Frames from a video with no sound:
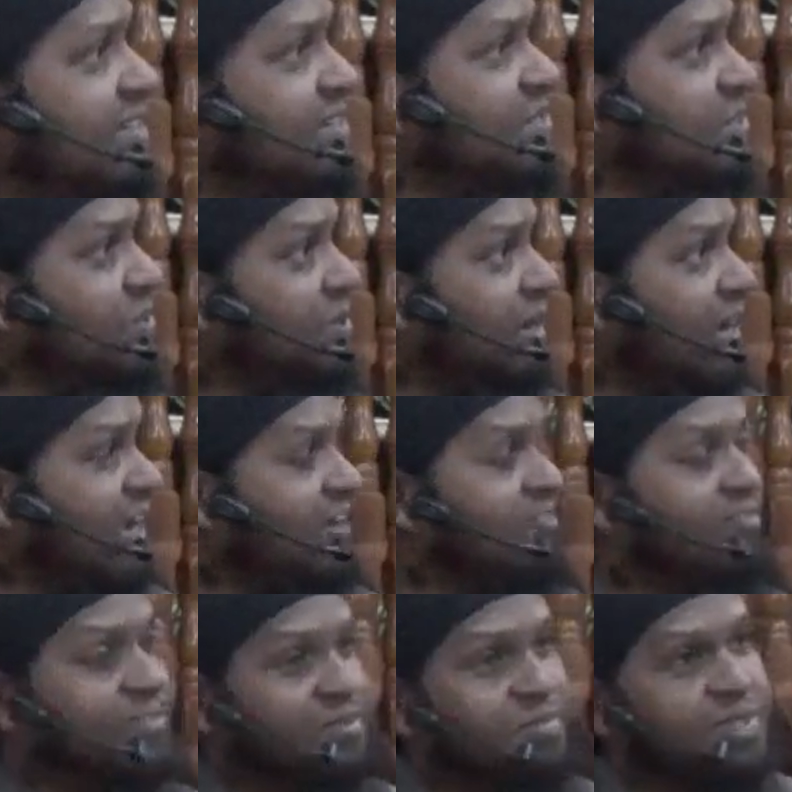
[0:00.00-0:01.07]
So you
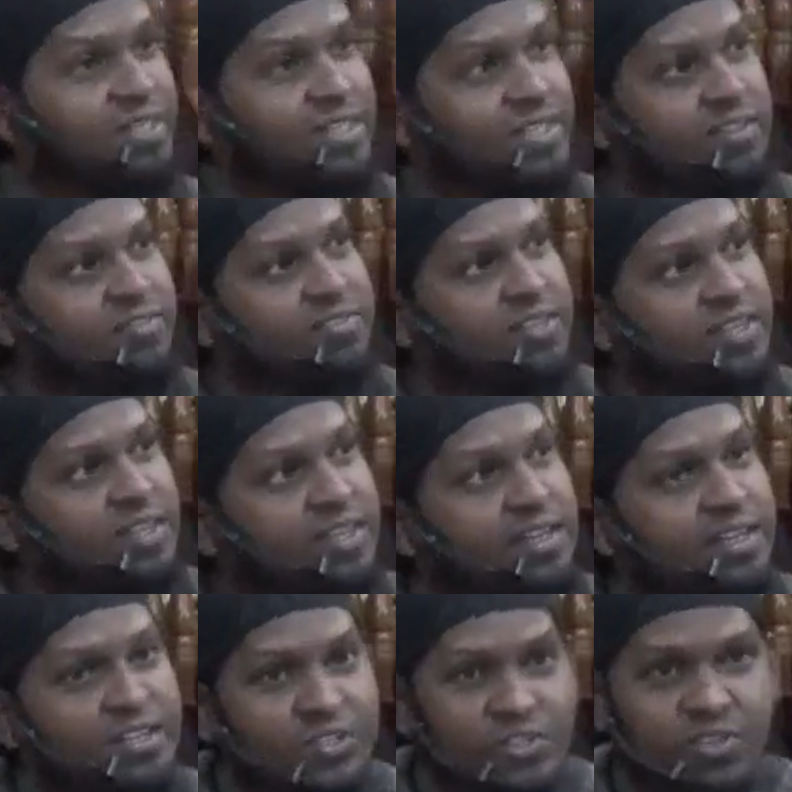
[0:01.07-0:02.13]
have to believe in
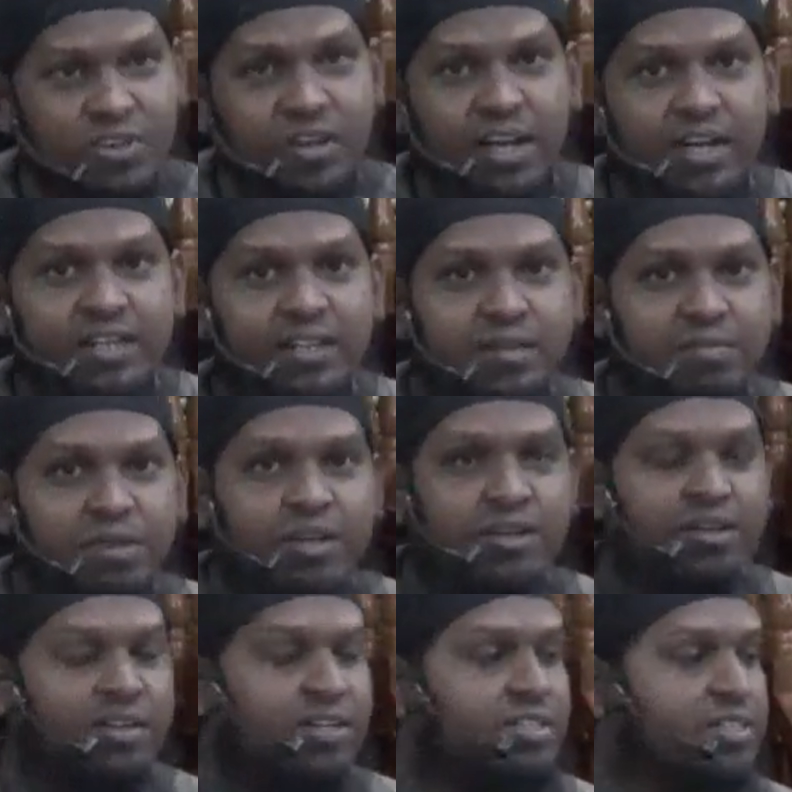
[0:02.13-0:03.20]
the Isra and the
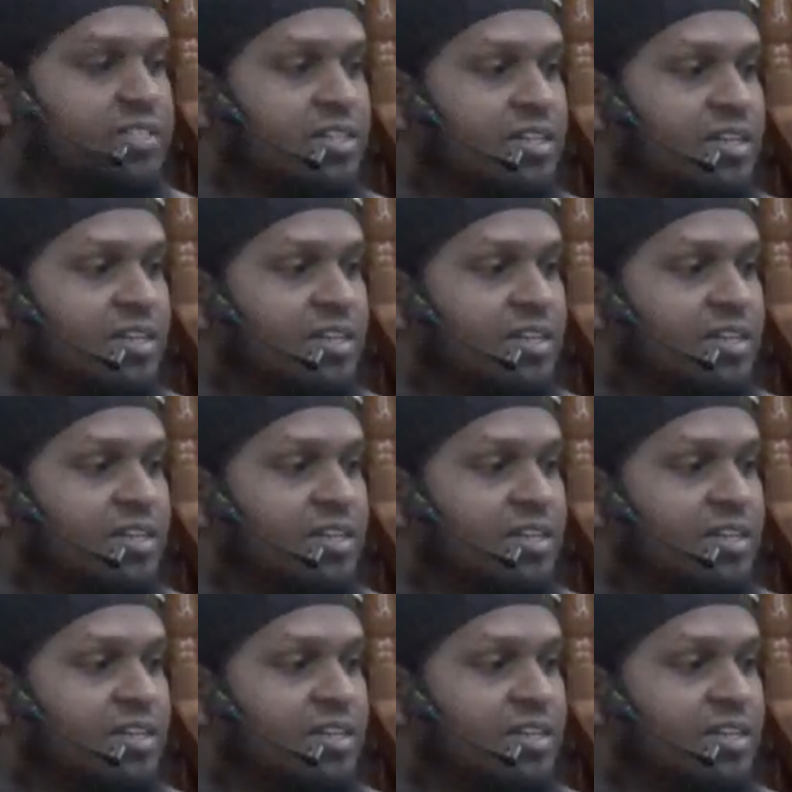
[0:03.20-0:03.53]
Mi'raj.